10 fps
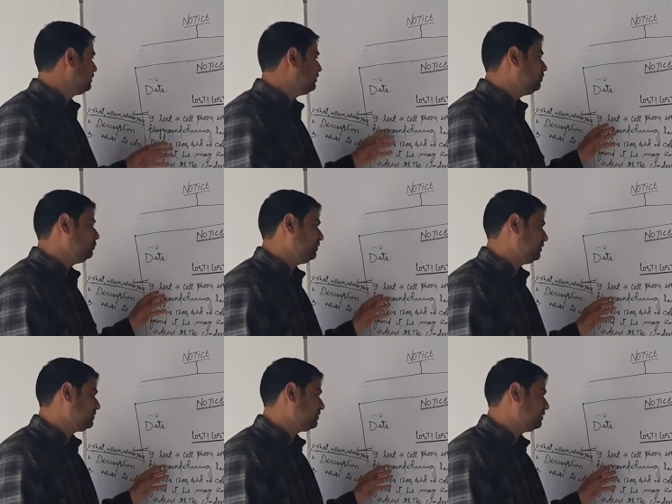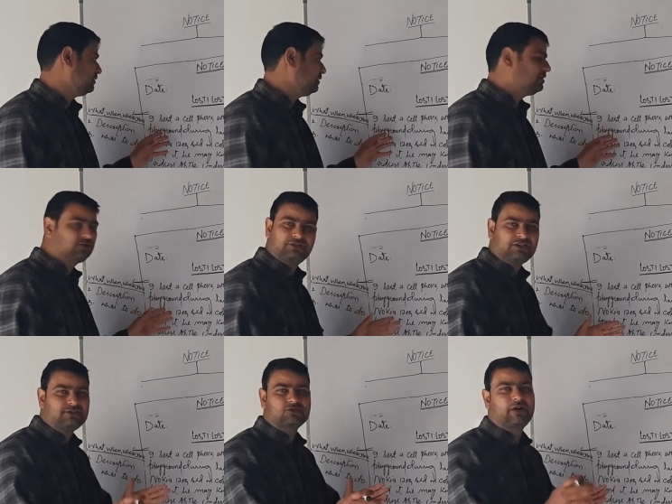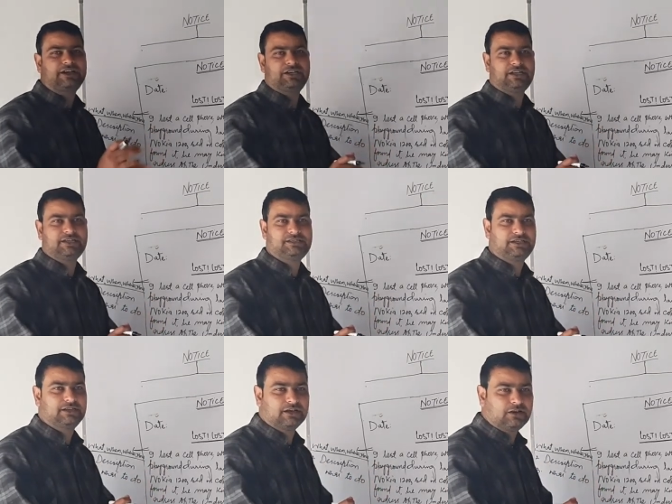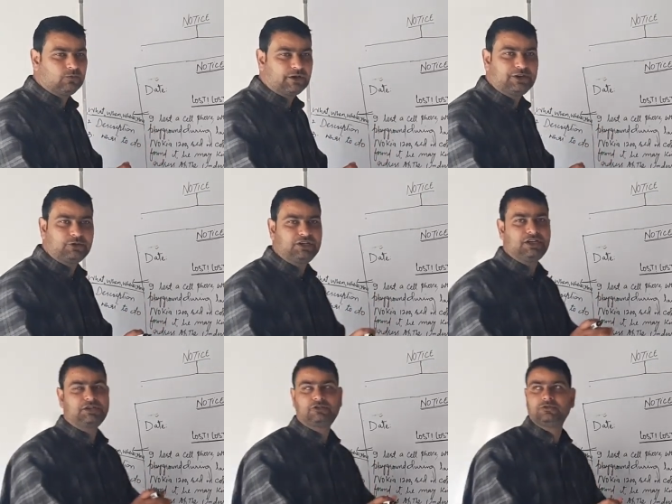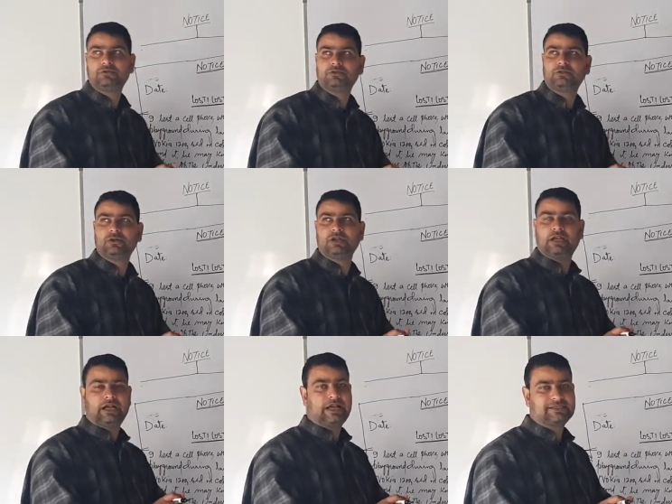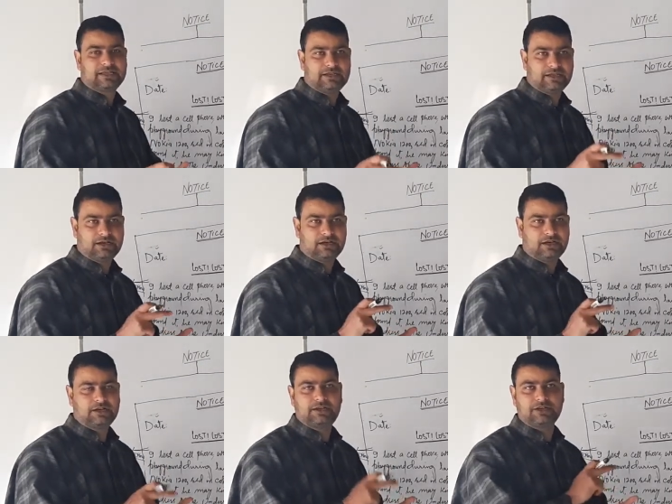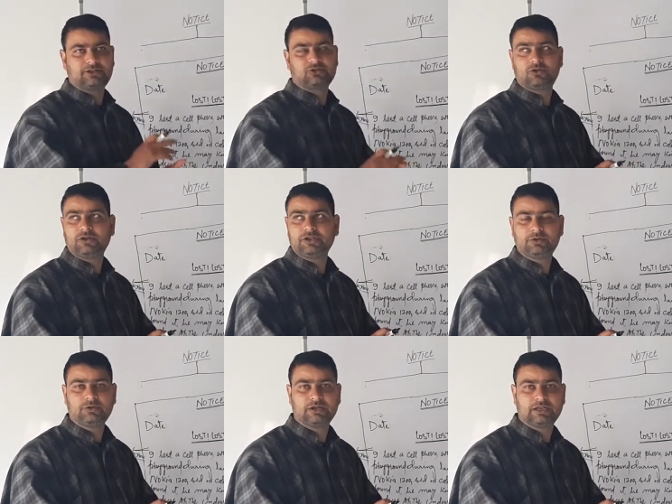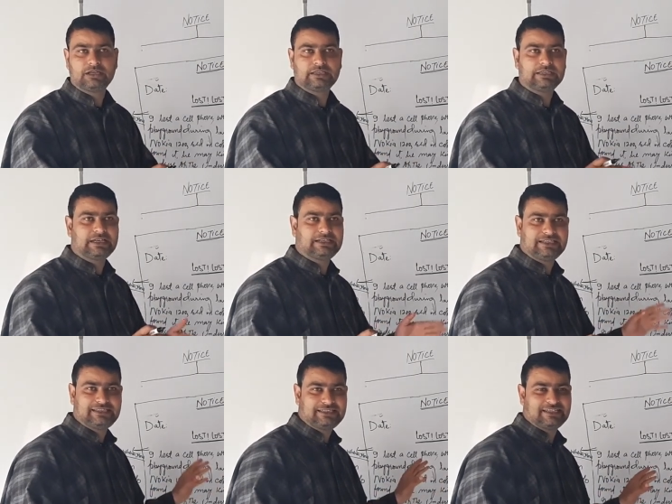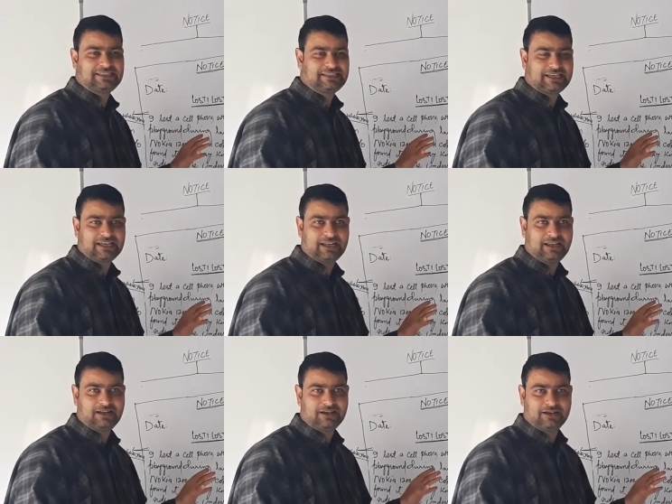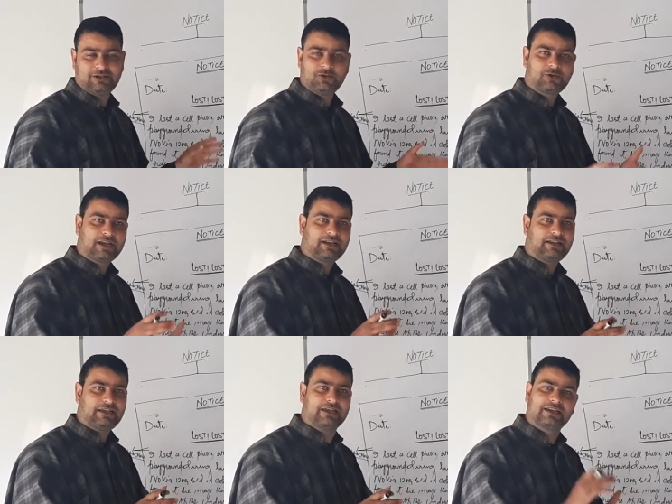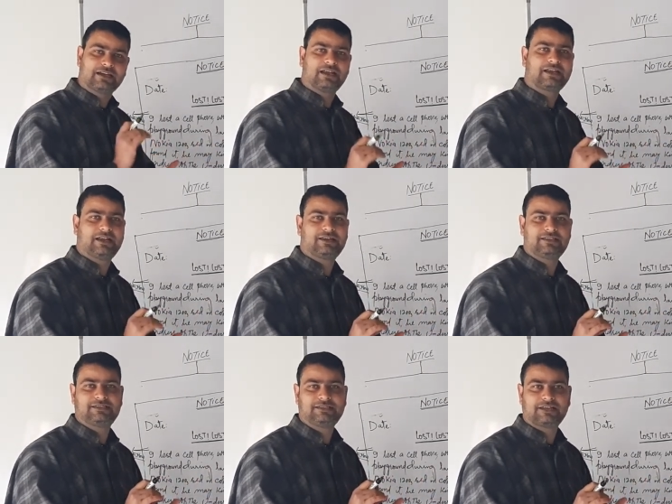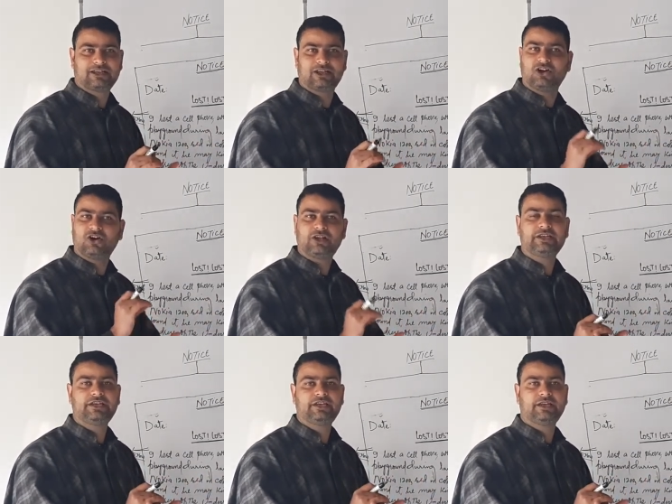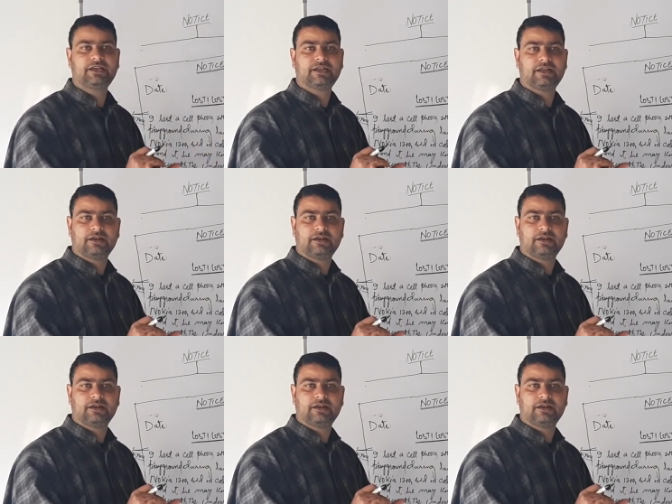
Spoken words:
notice. So this is quite easy. What you need to do, as I earlier told you, that this is a skill. You can inculcate this skill only